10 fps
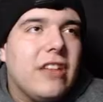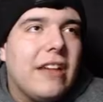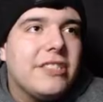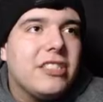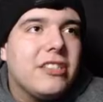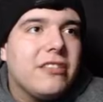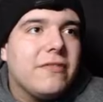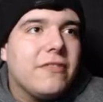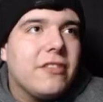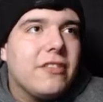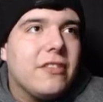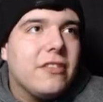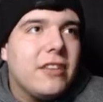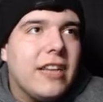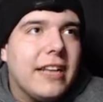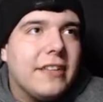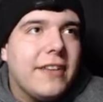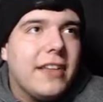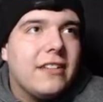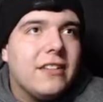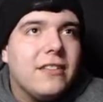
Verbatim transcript: I was cheering for. X Factor.